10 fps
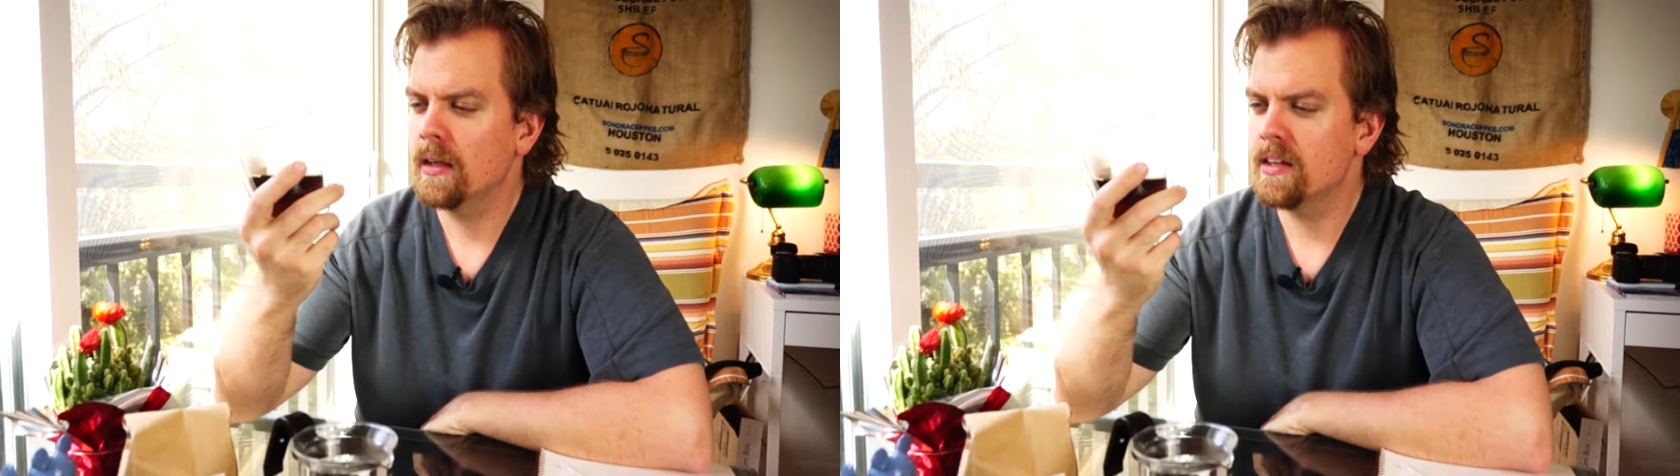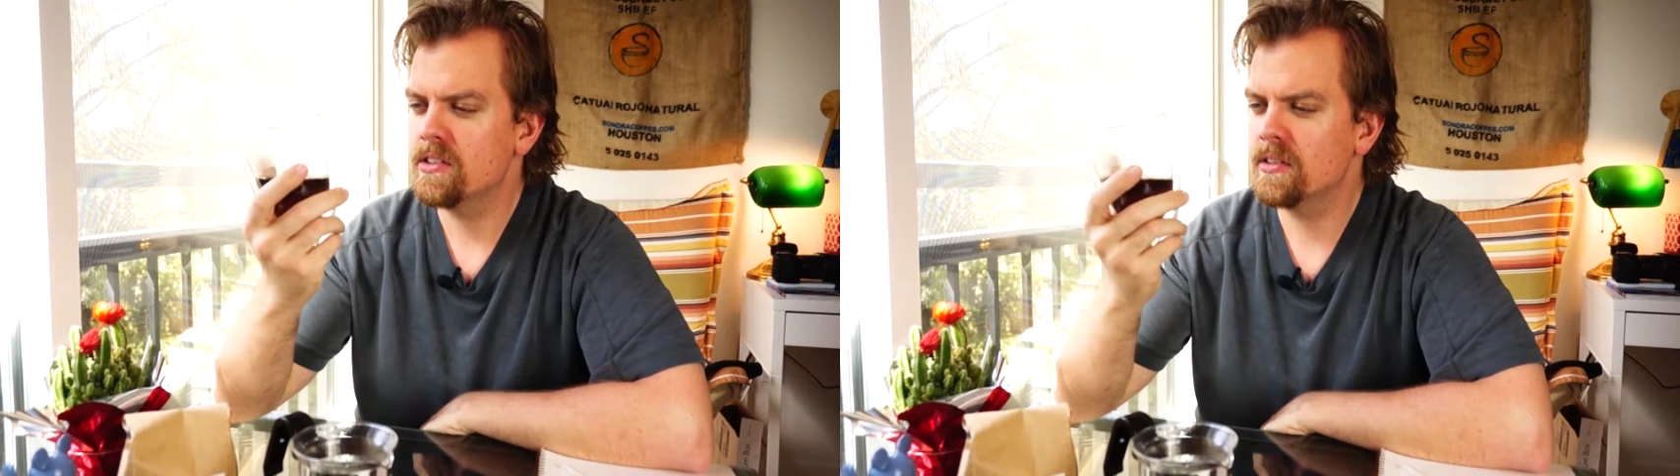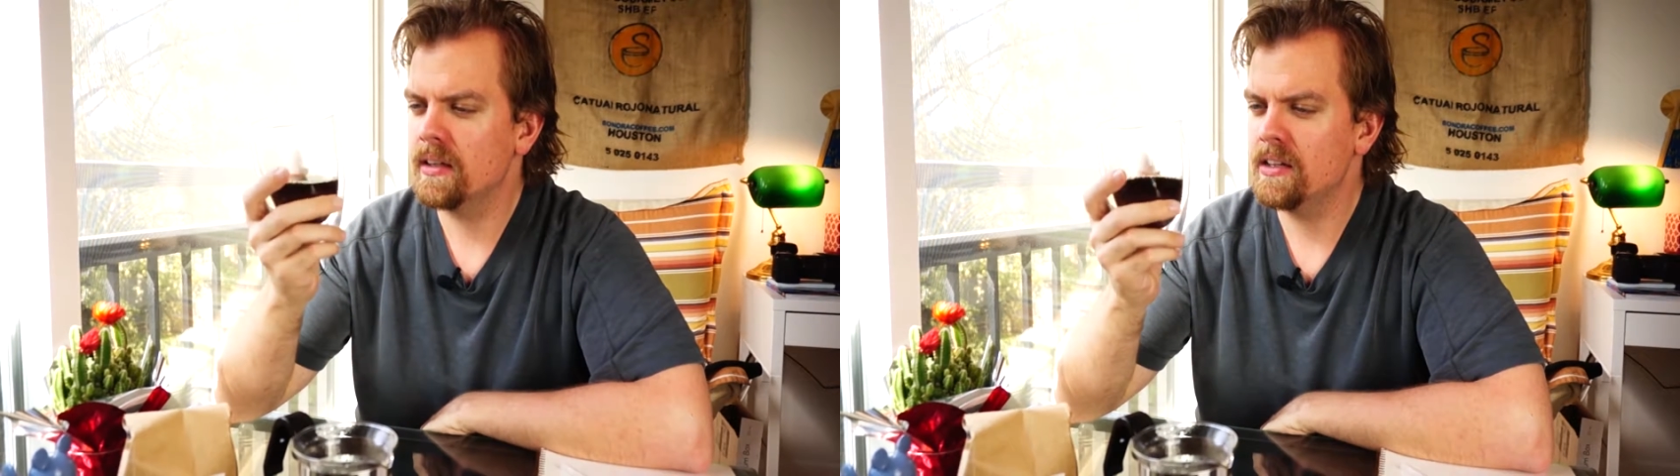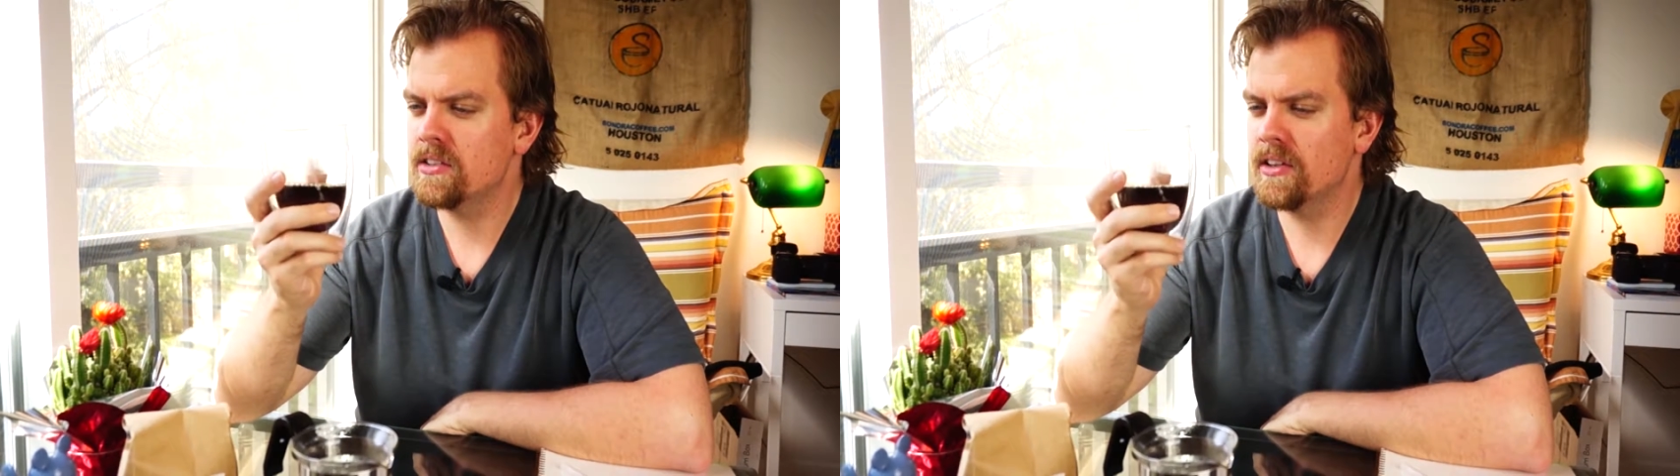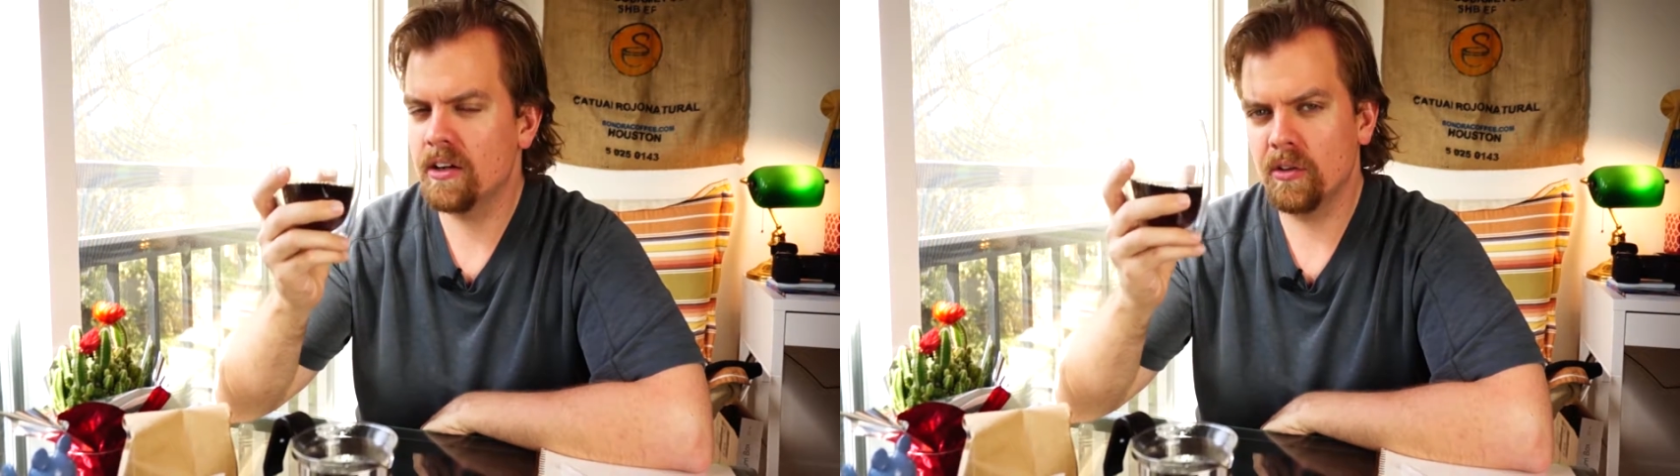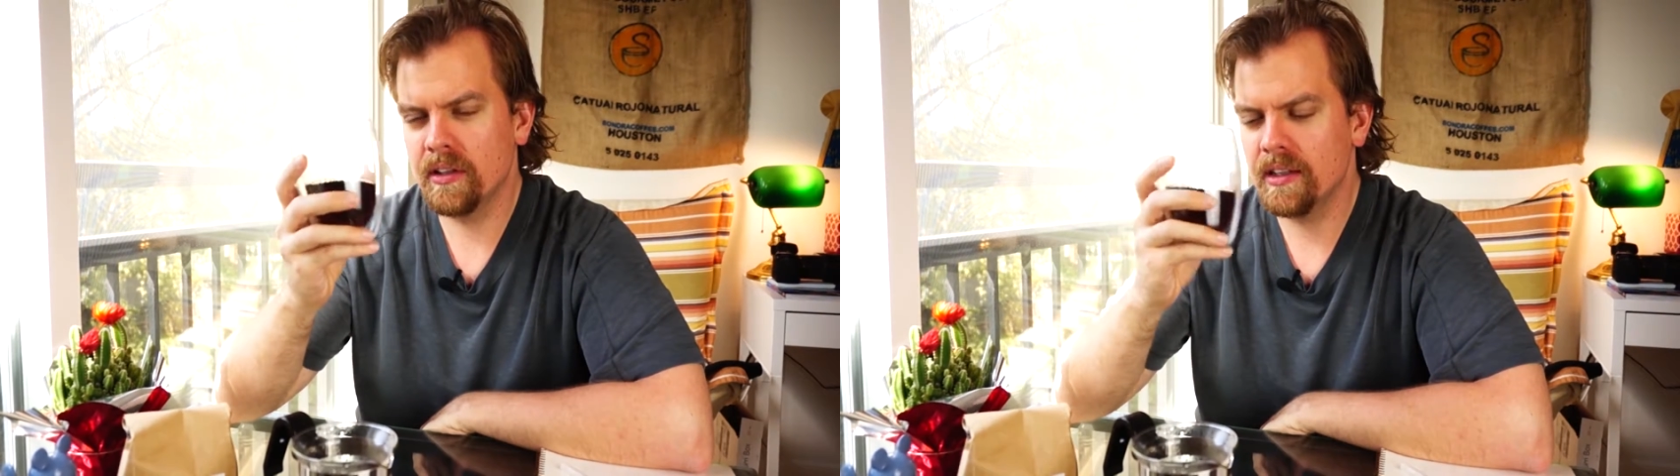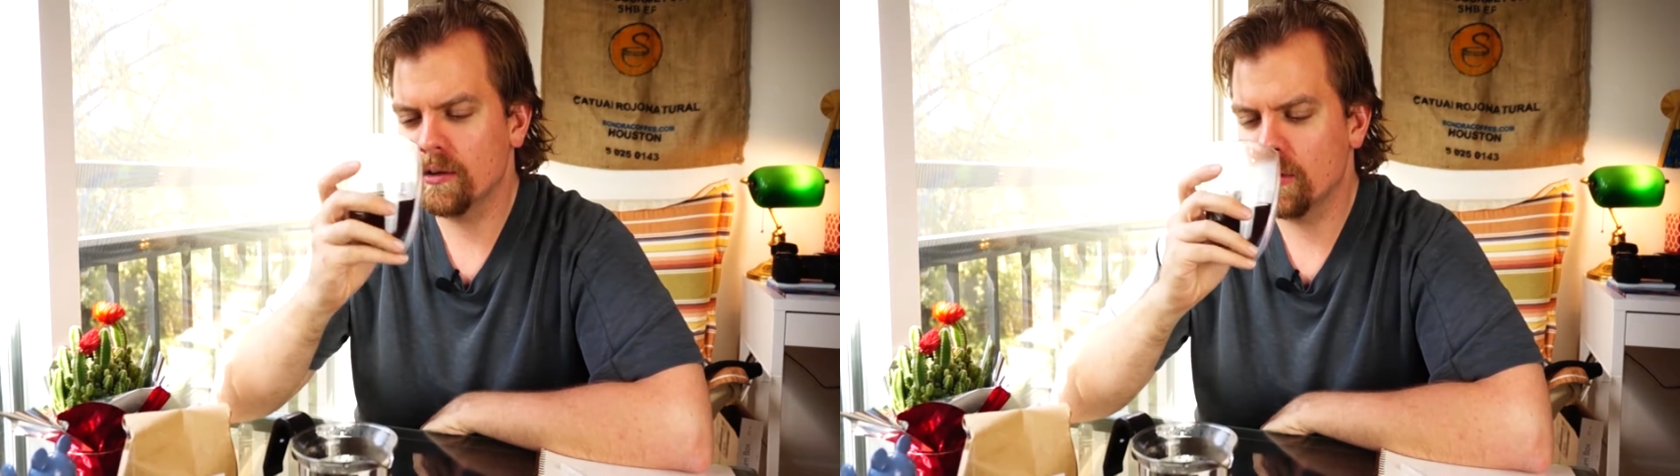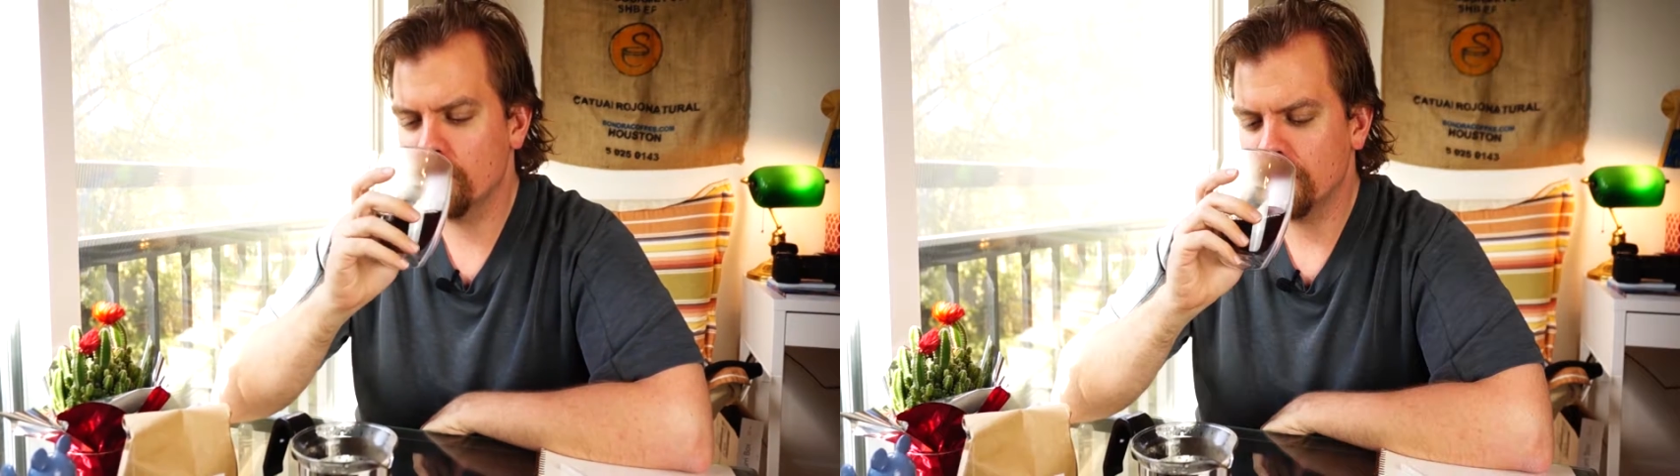It's subtle in
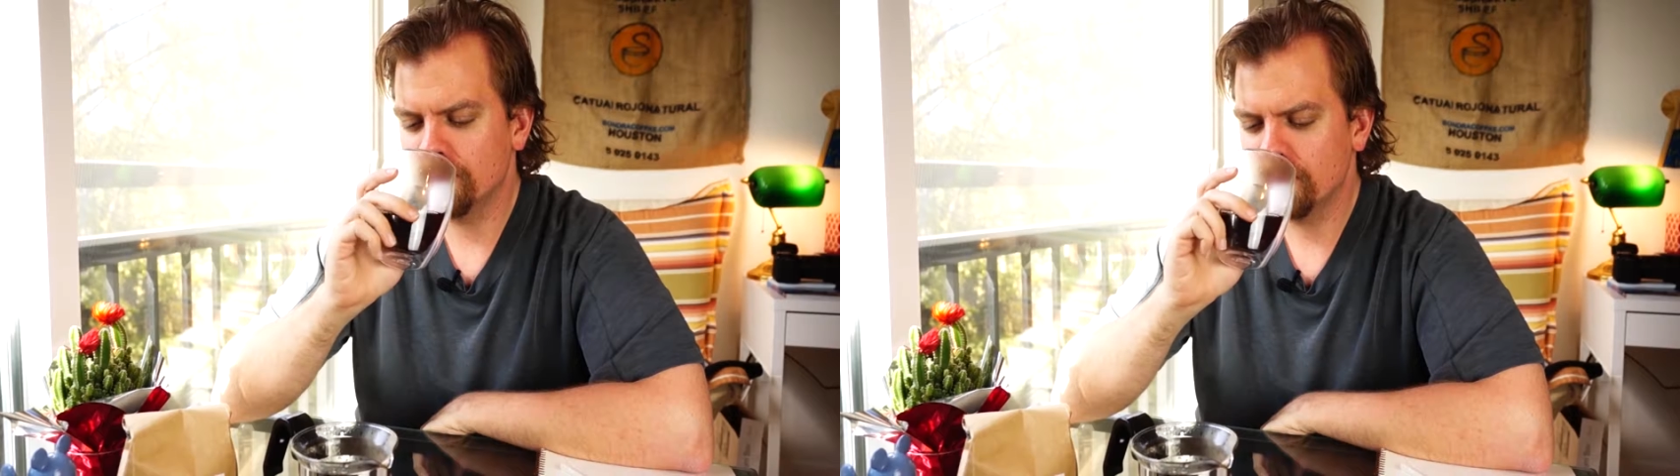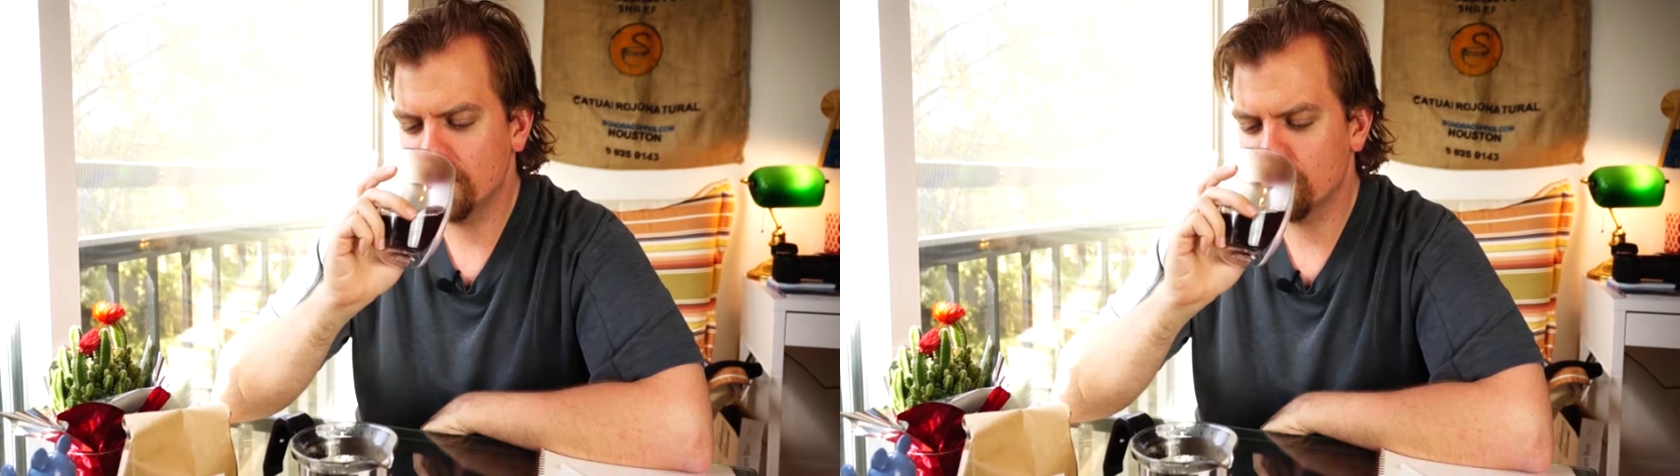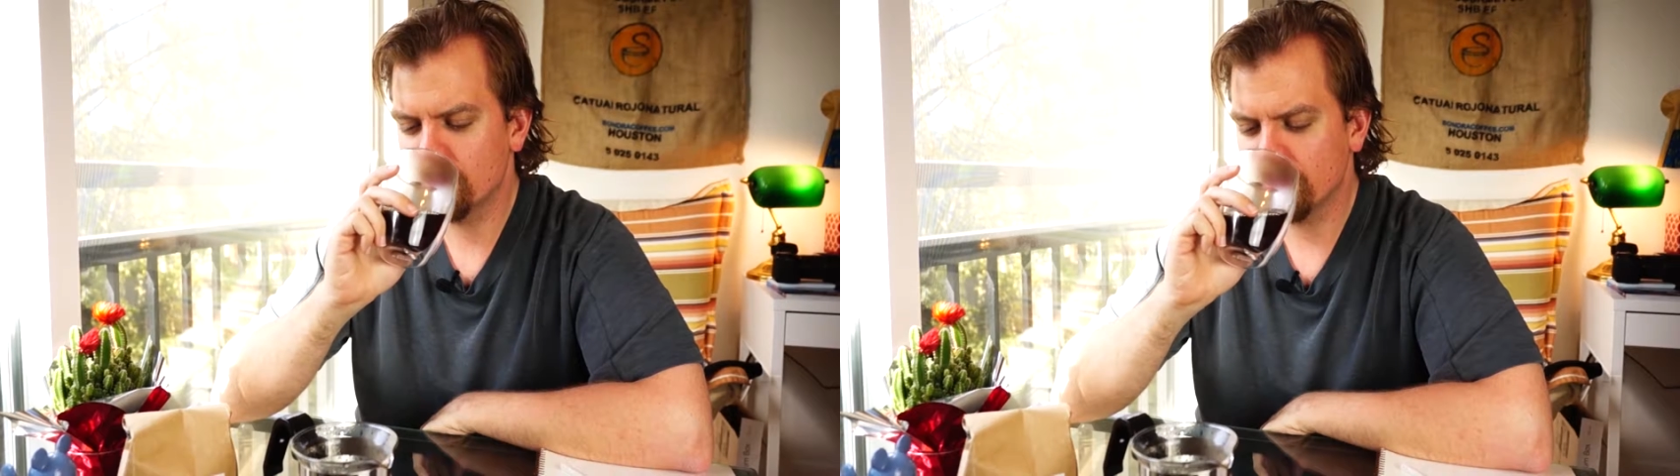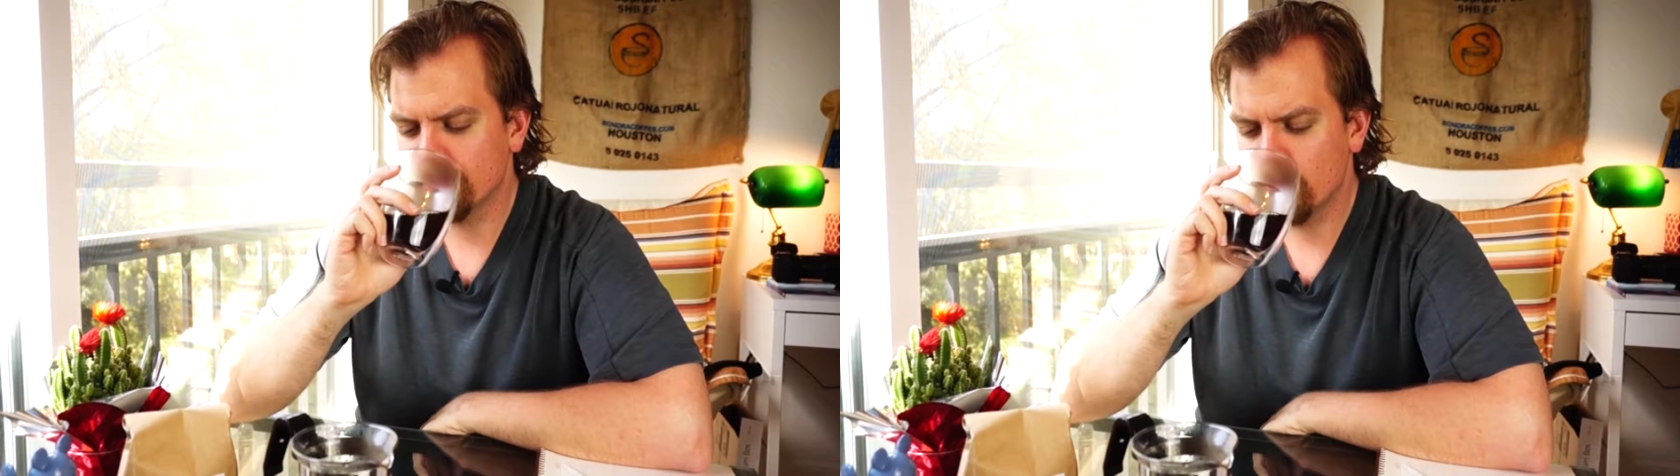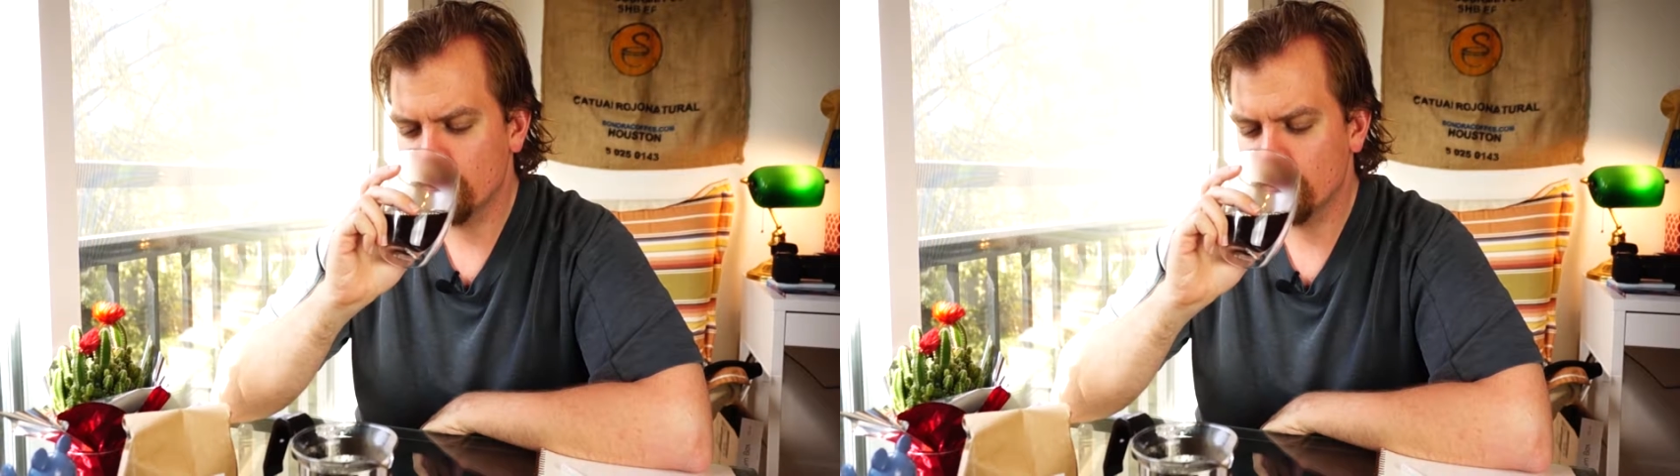the aroma. Interesting.